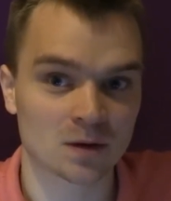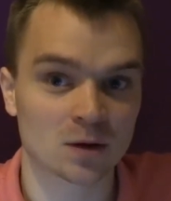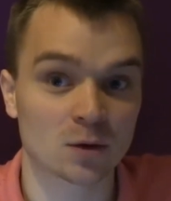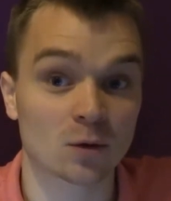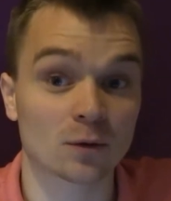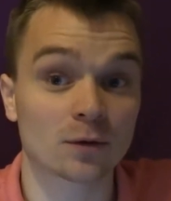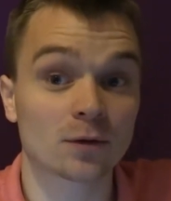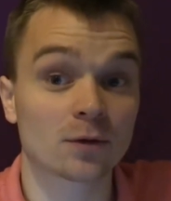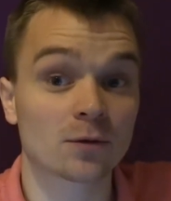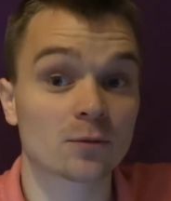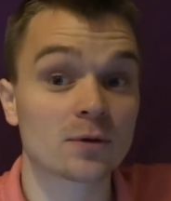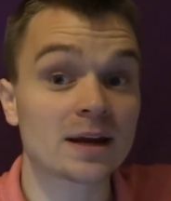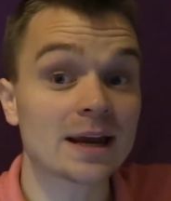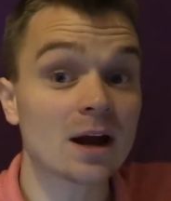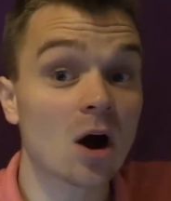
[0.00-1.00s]
your
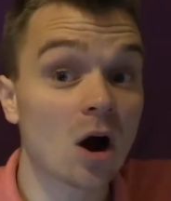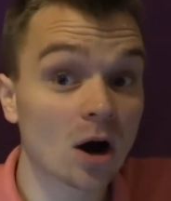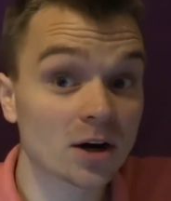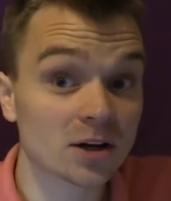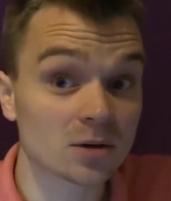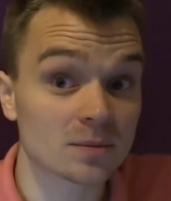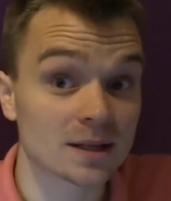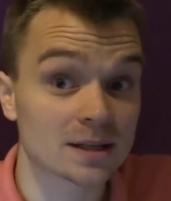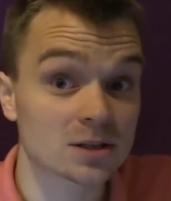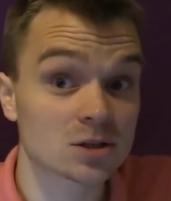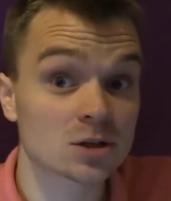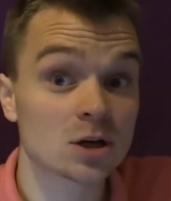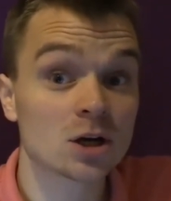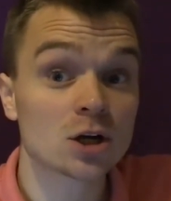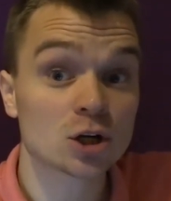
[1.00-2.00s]
3
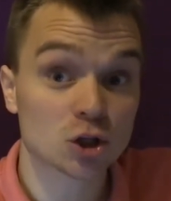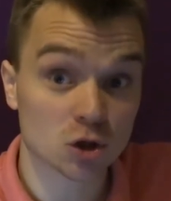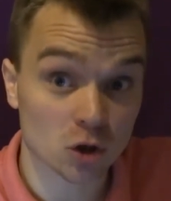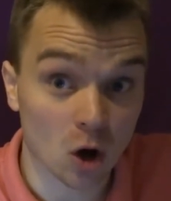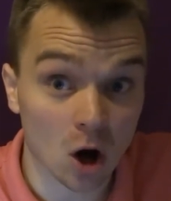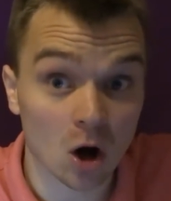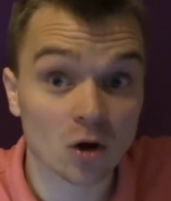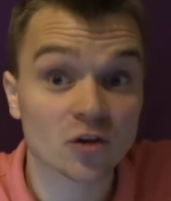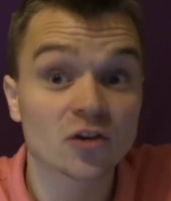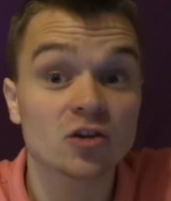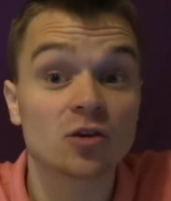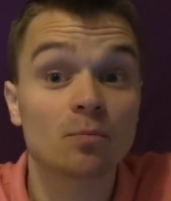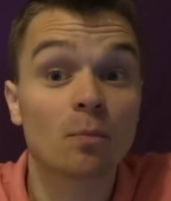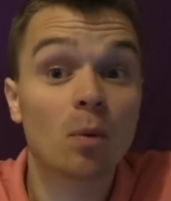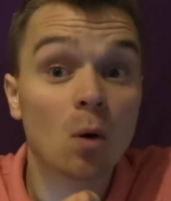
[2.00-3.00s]
arguments should all
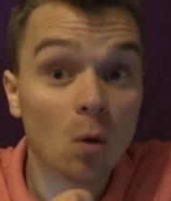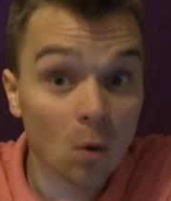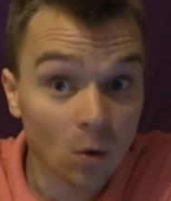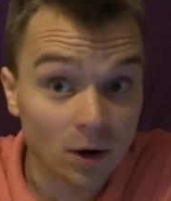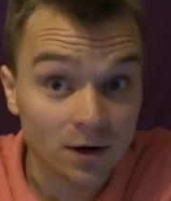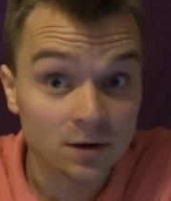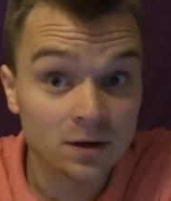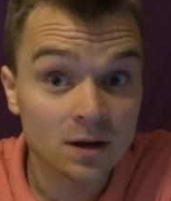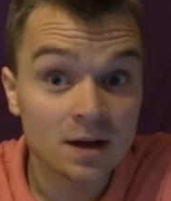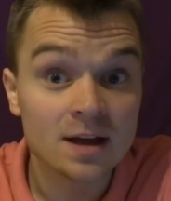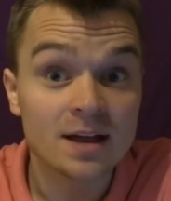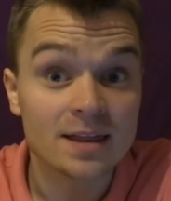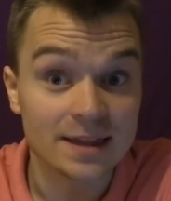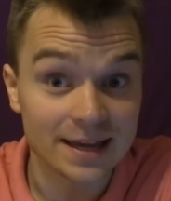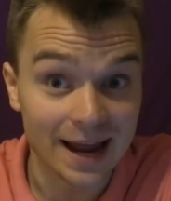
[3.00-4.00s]
support
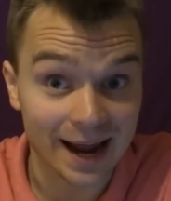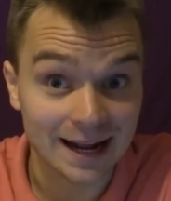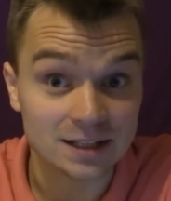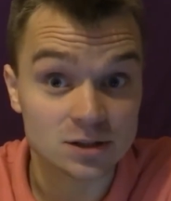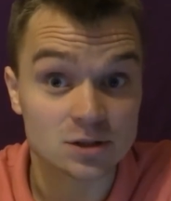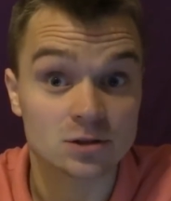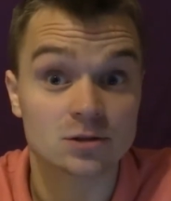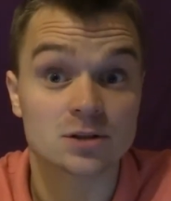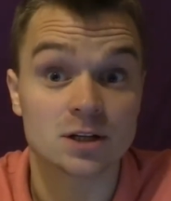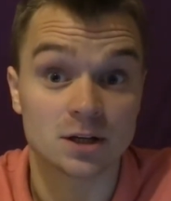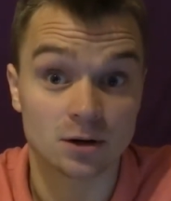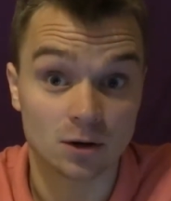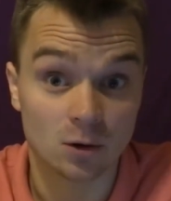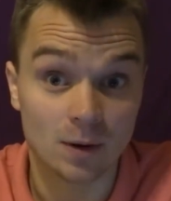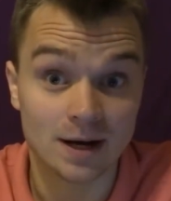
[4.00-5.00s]
the answer to
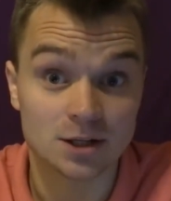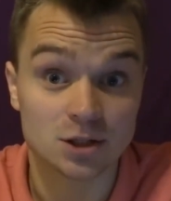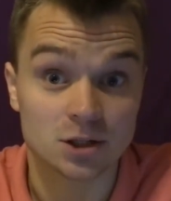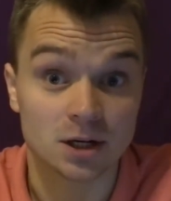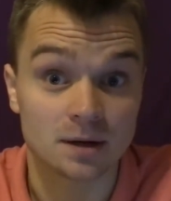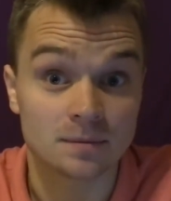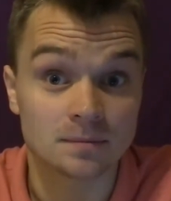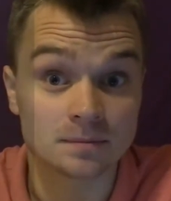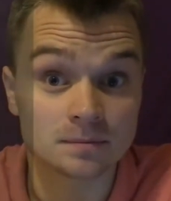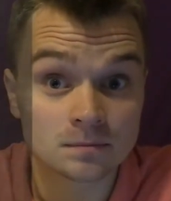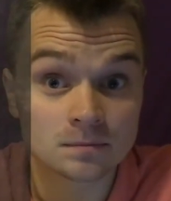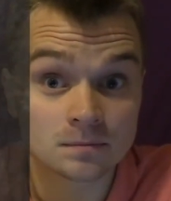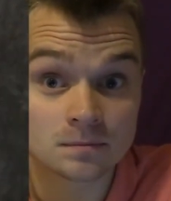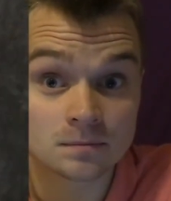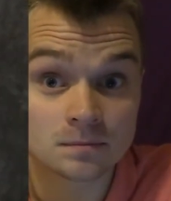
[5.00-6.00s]
your question.
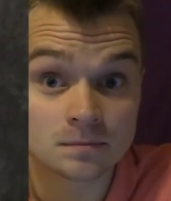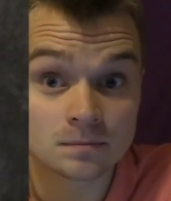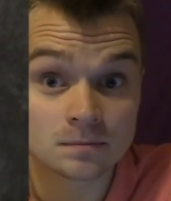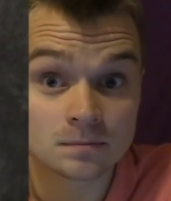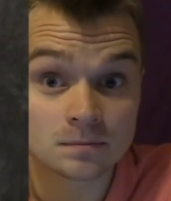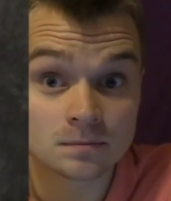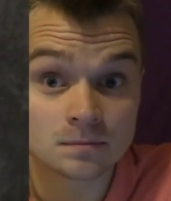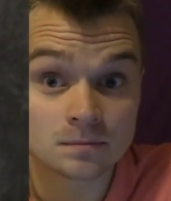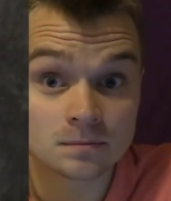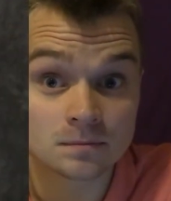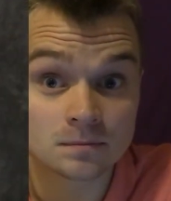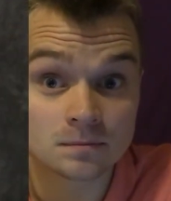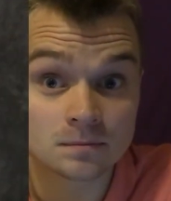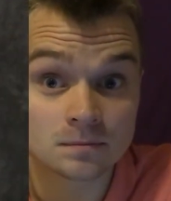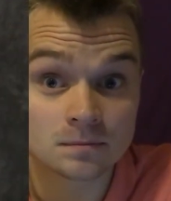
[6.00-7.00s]
Today, we'll
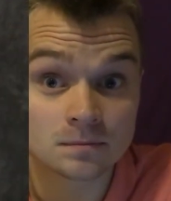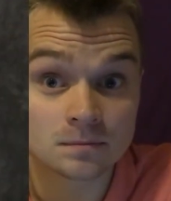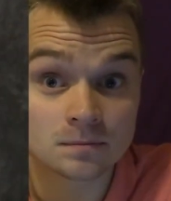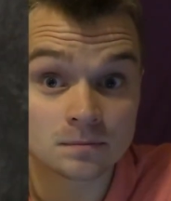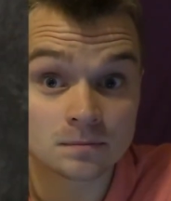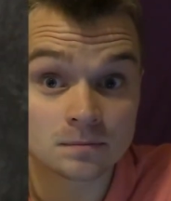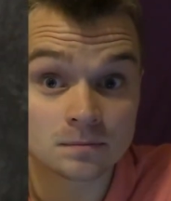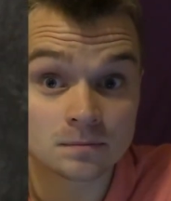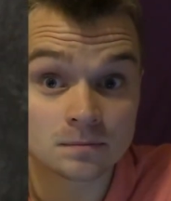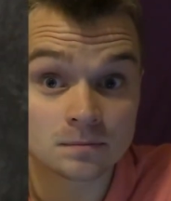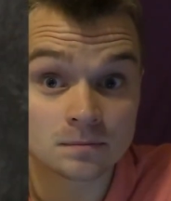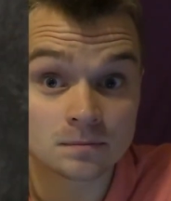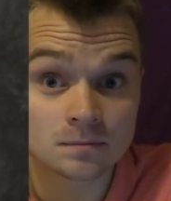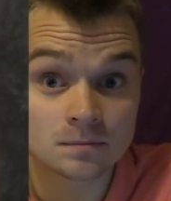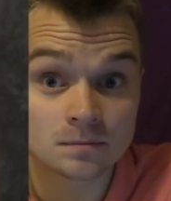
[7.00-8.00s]
examine each of the
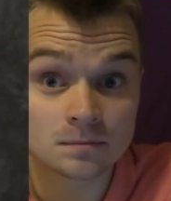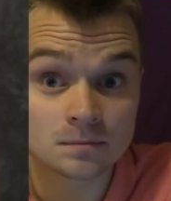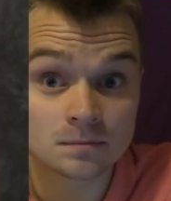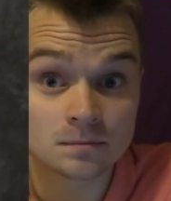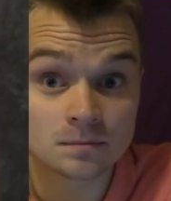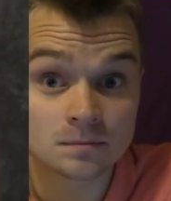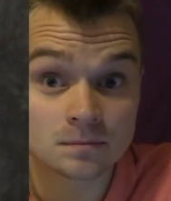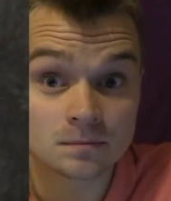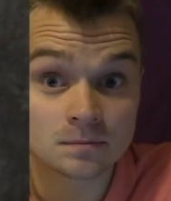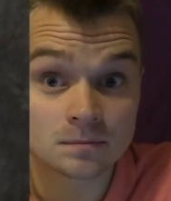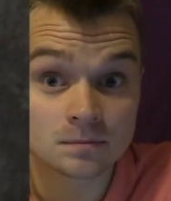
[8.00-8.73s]
international actors in the